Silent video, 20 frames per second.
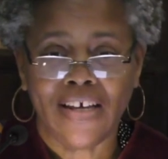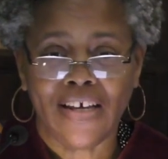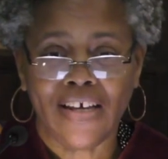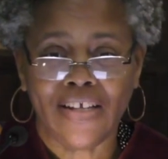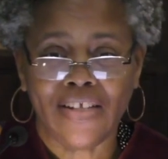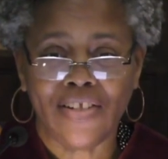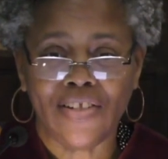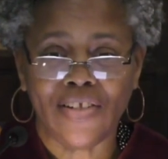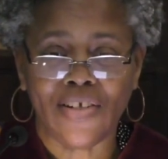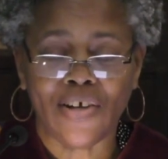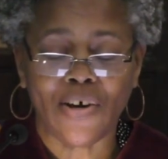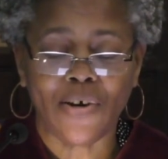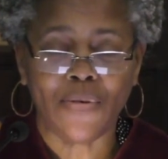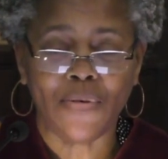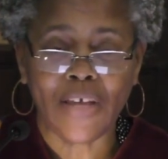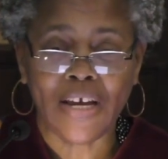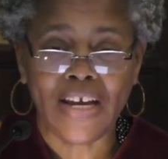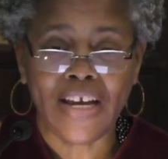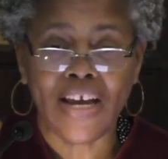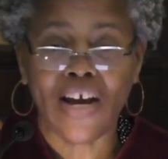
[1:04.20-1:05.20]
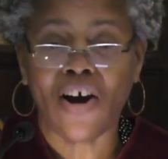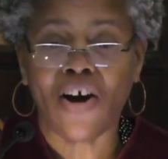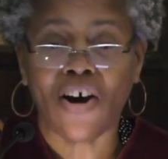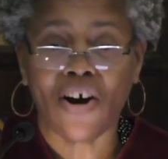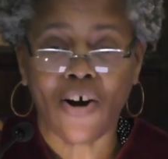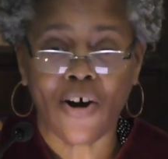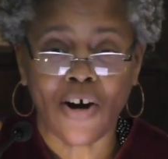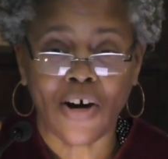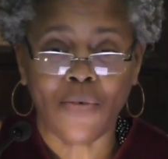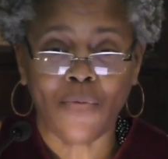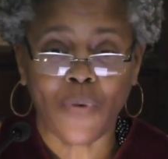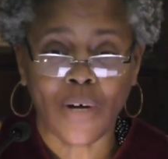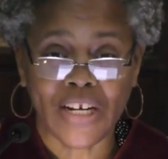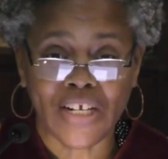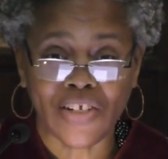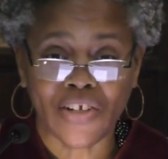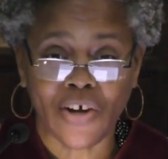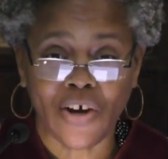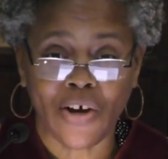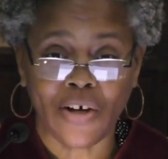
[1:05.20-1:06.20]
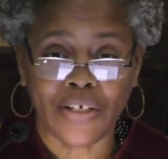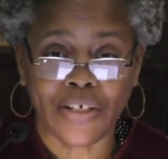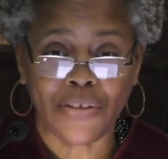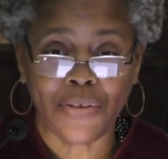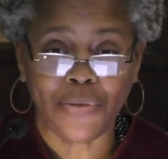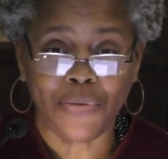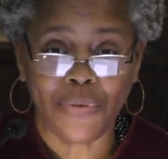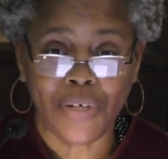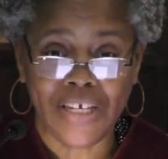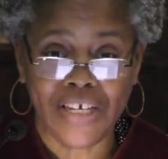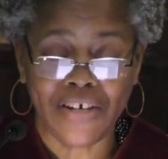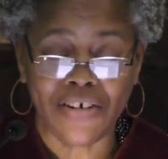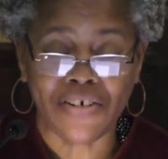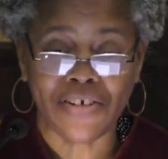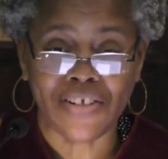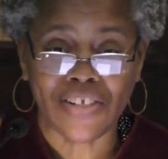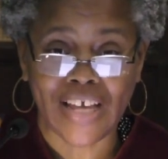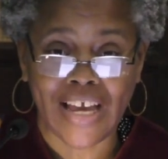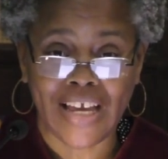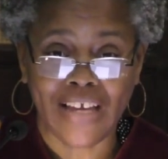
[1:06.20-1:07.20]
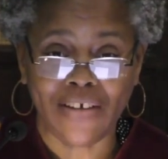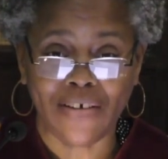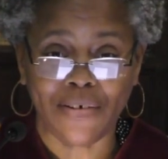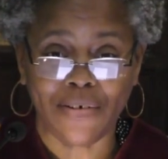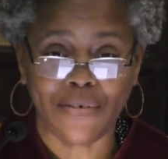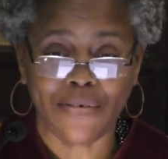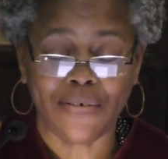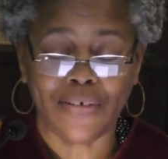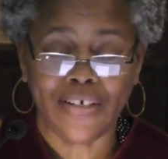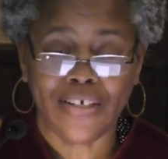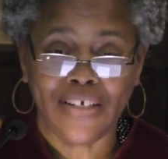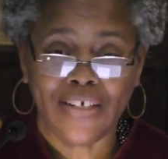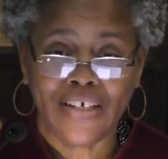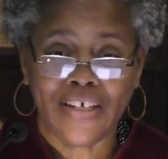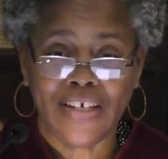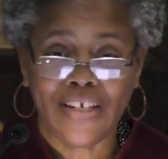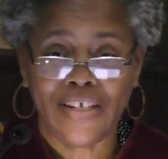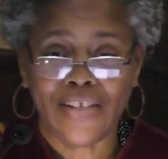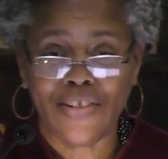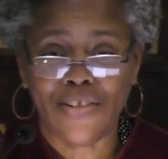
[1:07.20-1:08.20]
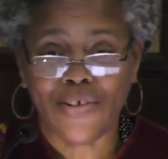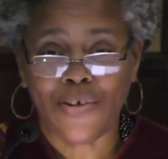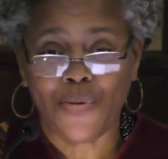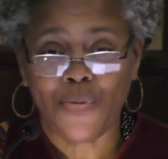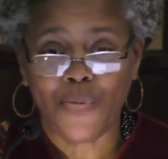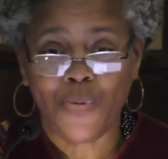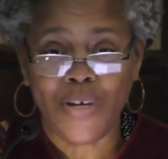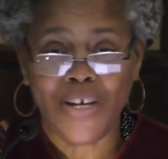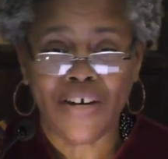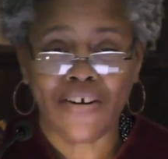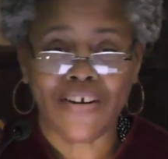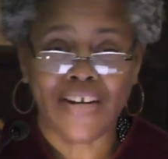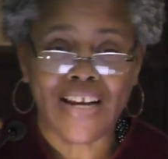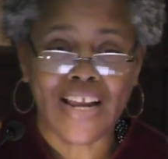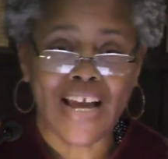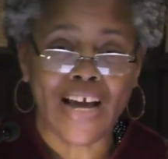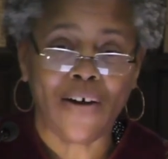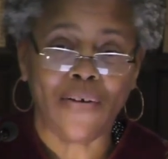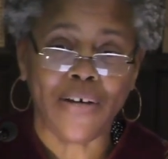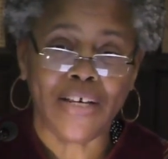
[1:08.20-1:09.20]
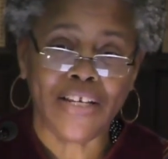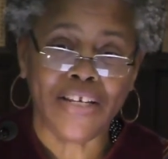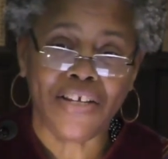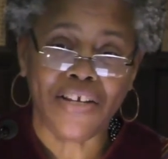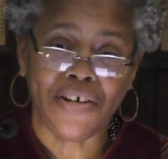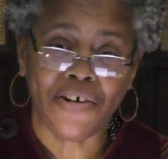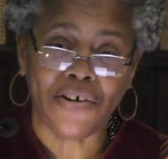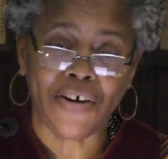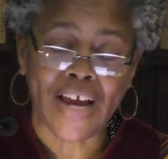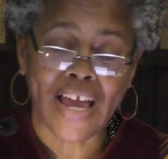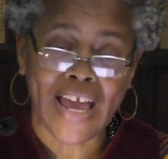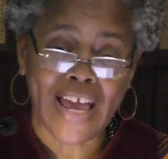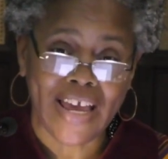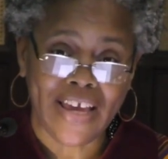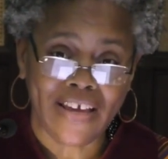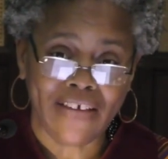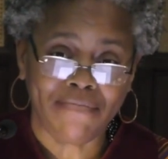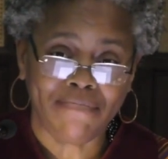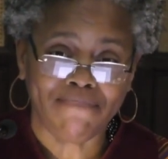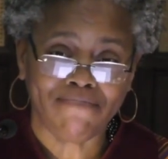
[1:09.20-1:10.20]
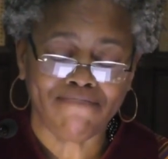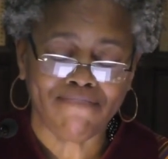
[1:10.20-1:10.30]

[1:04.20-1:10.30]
And so they are on what is called a three-year cycle. And so we are now in year A.